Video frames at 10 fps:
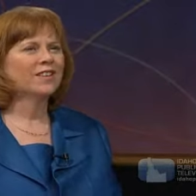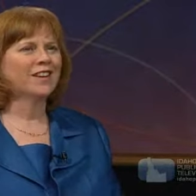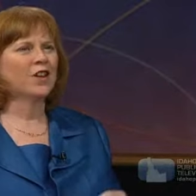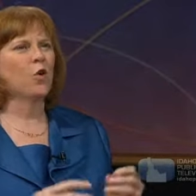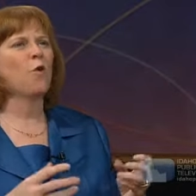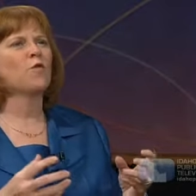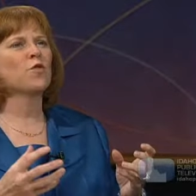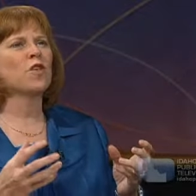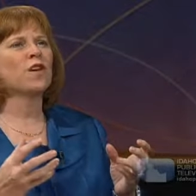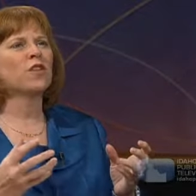get over
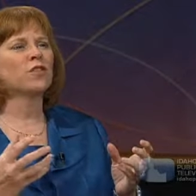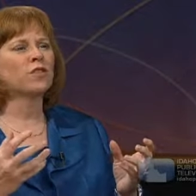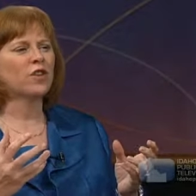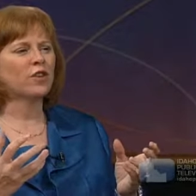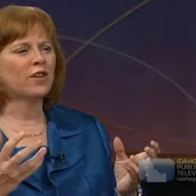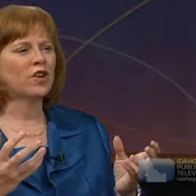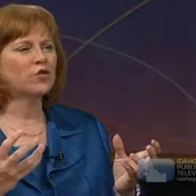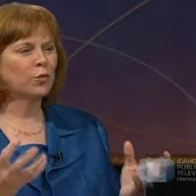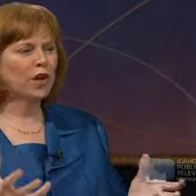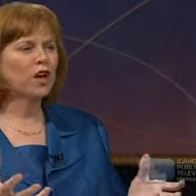the, the
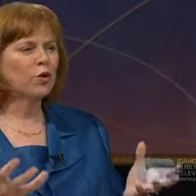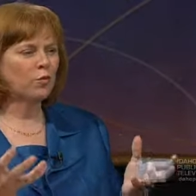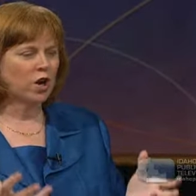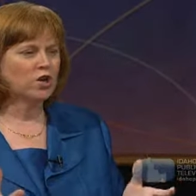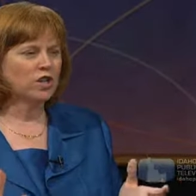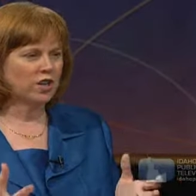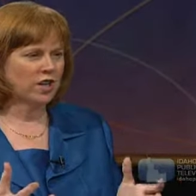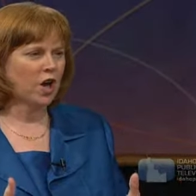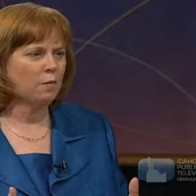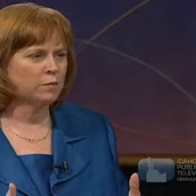adrenaline rush that
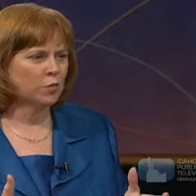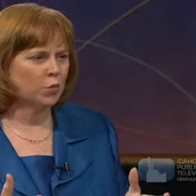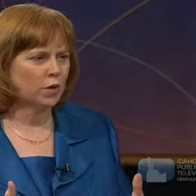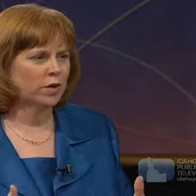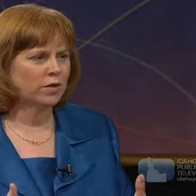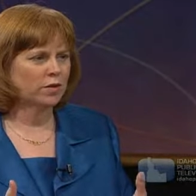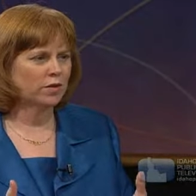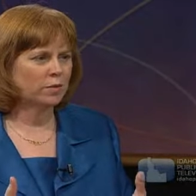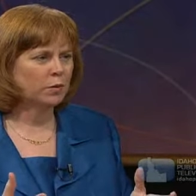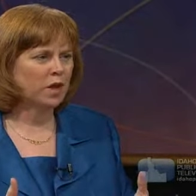comes with
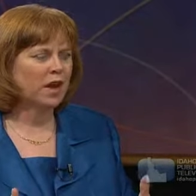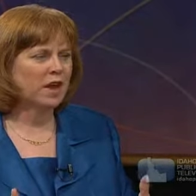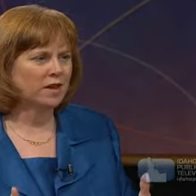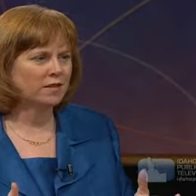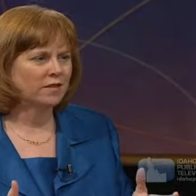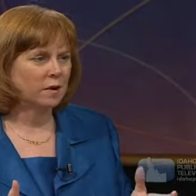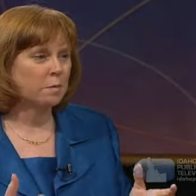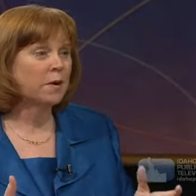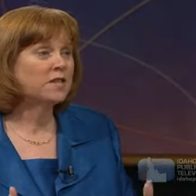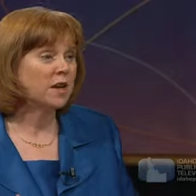playing
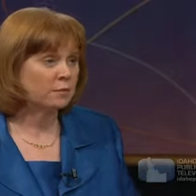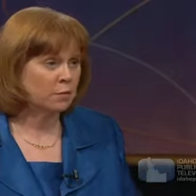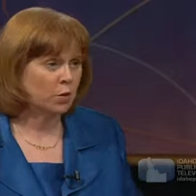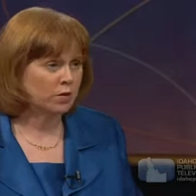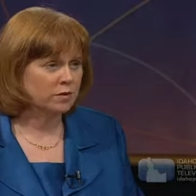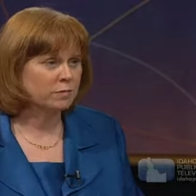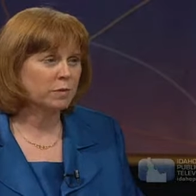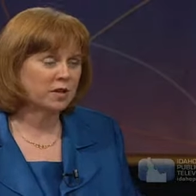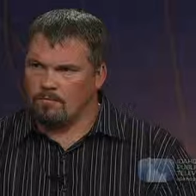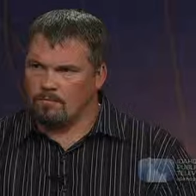big time sports,
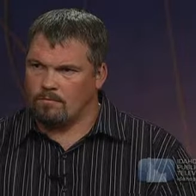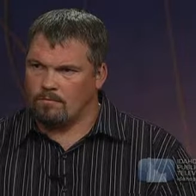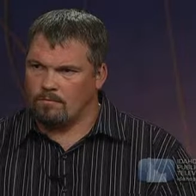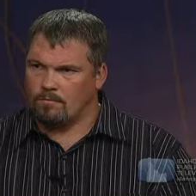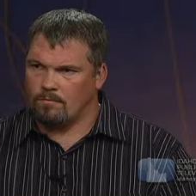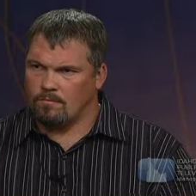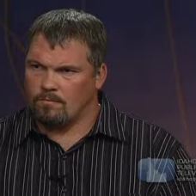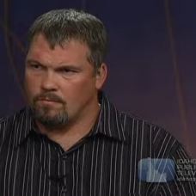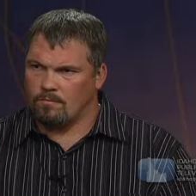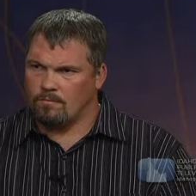big time mm. college sports, big
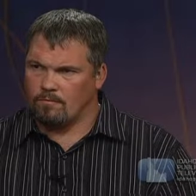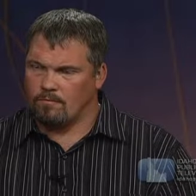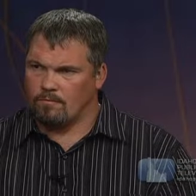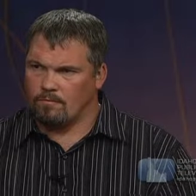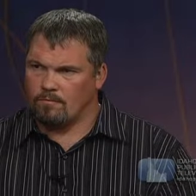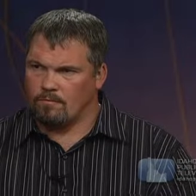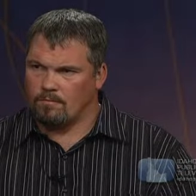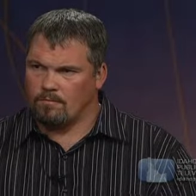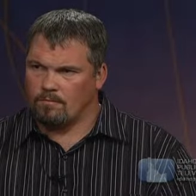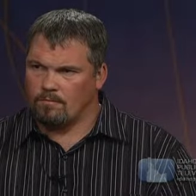time high school sports,
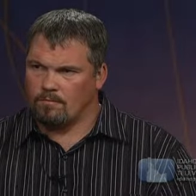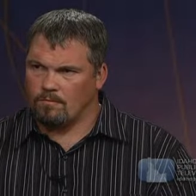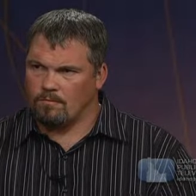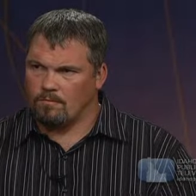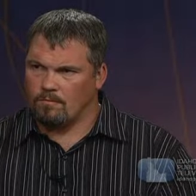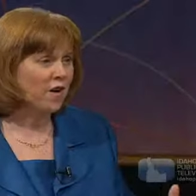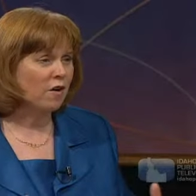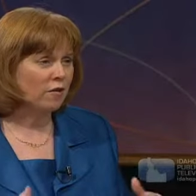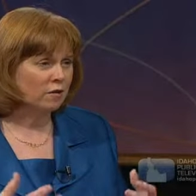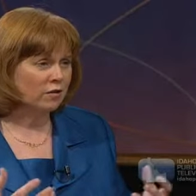
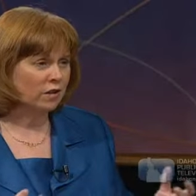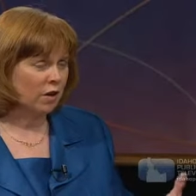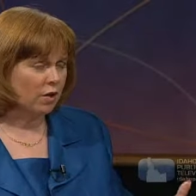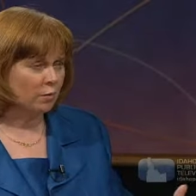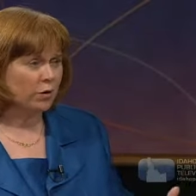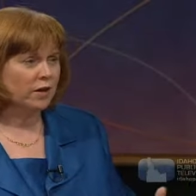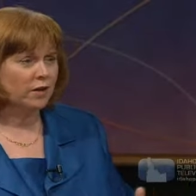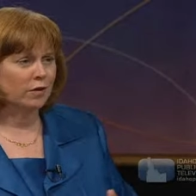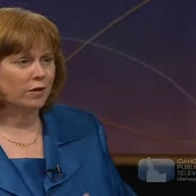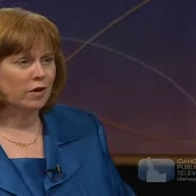NFL. Uh, you played
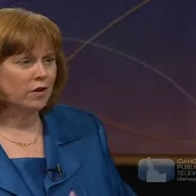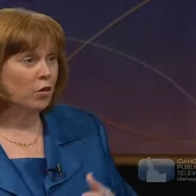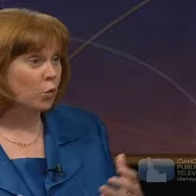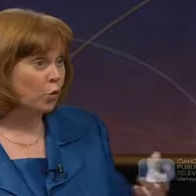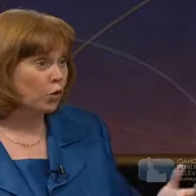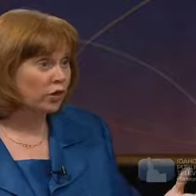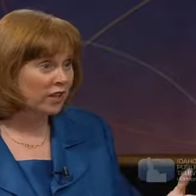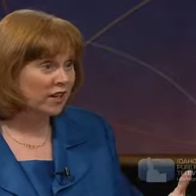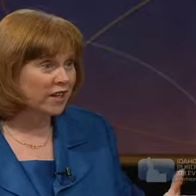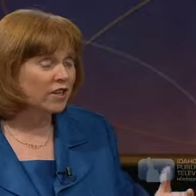in the World
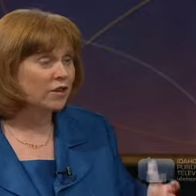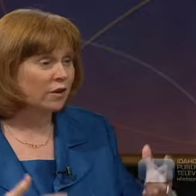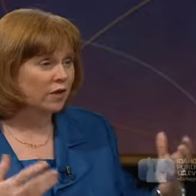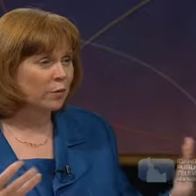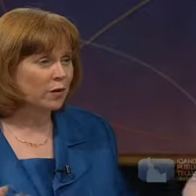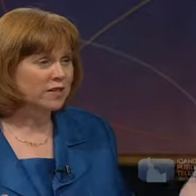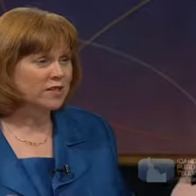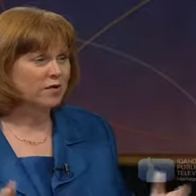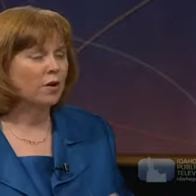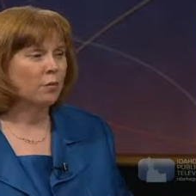League. There are other
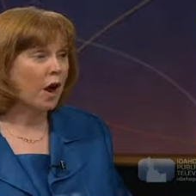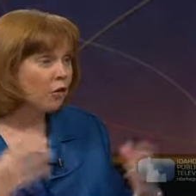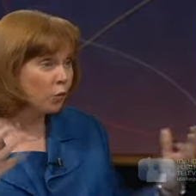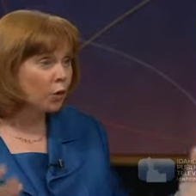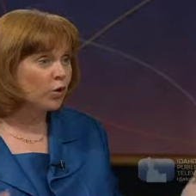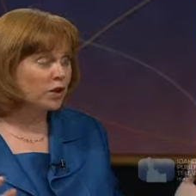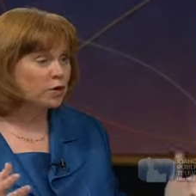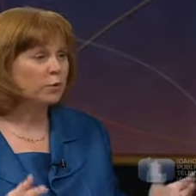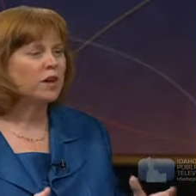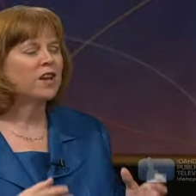places around the world that
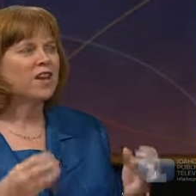you play.